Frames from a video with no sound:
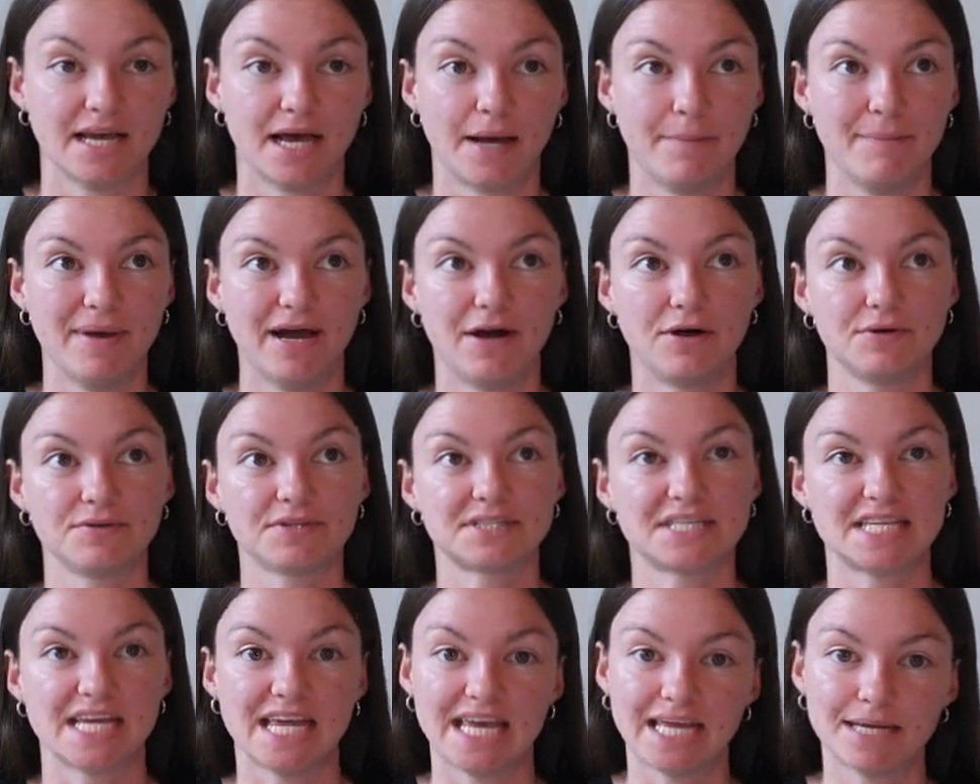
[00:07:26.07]
about
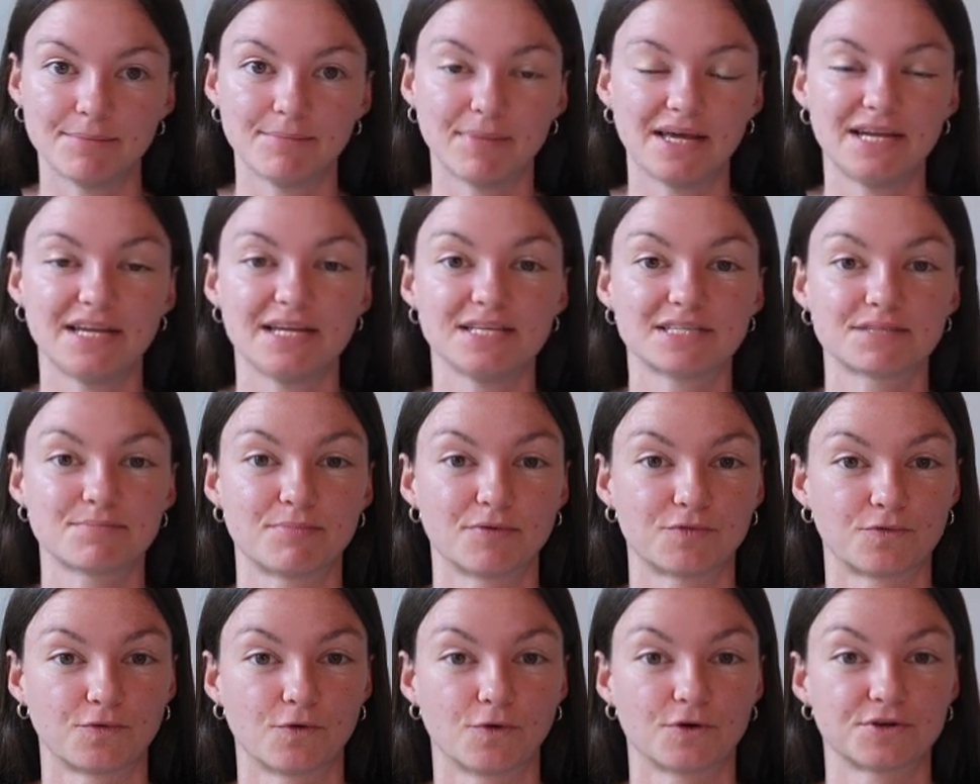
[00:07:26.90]
10 minutes
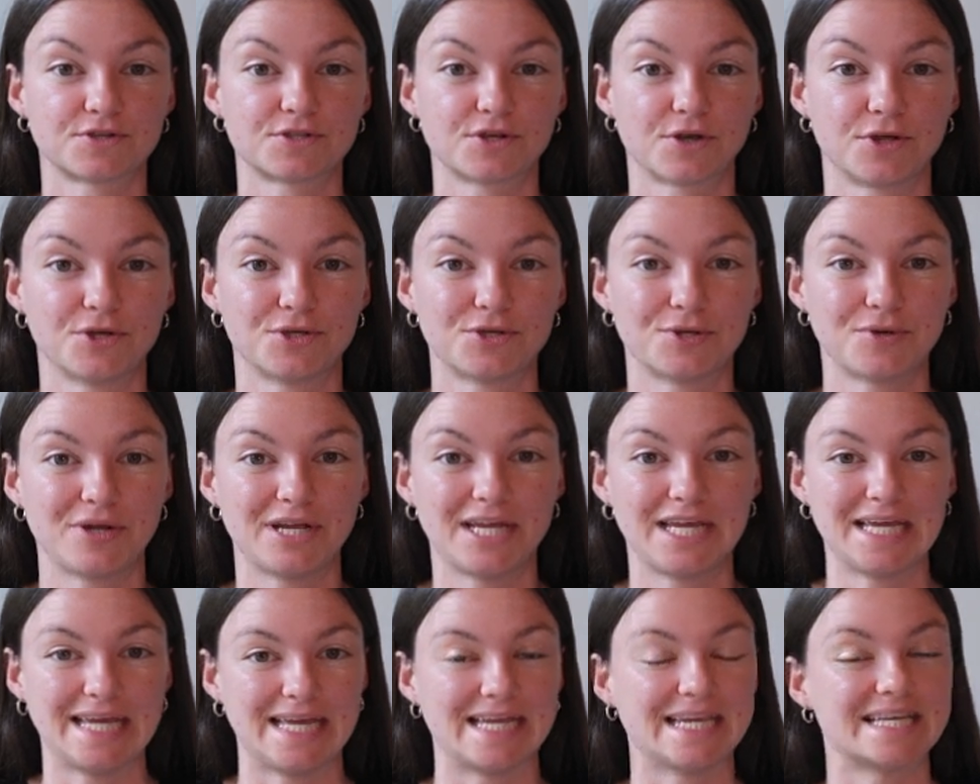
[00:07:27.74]
before
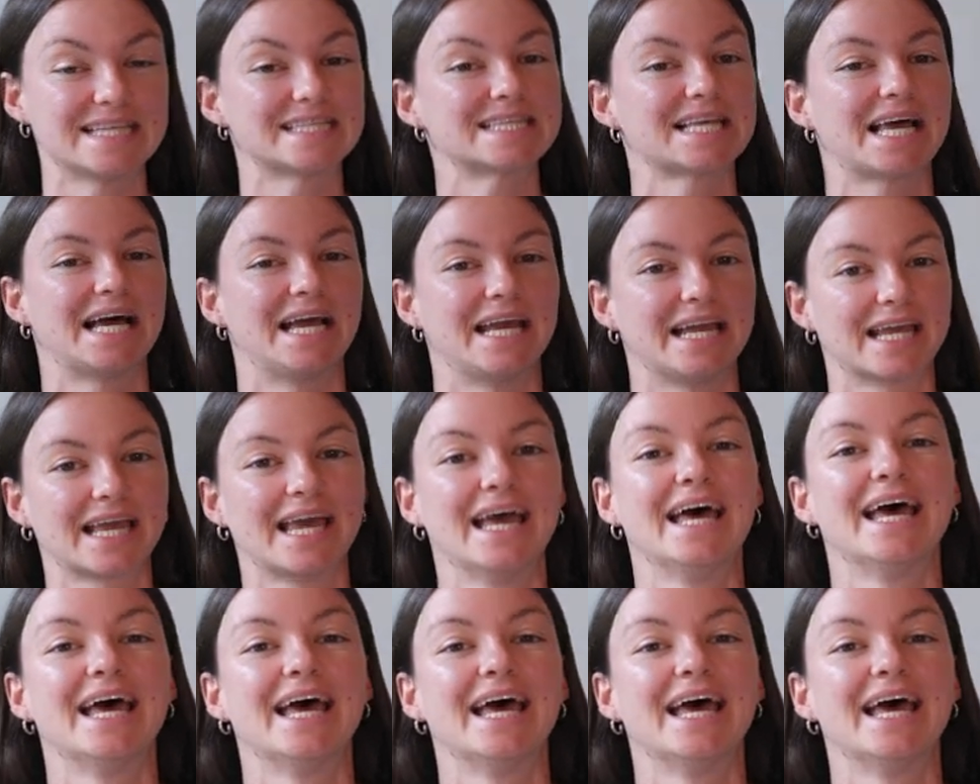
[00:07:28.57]
surgery, and it's like,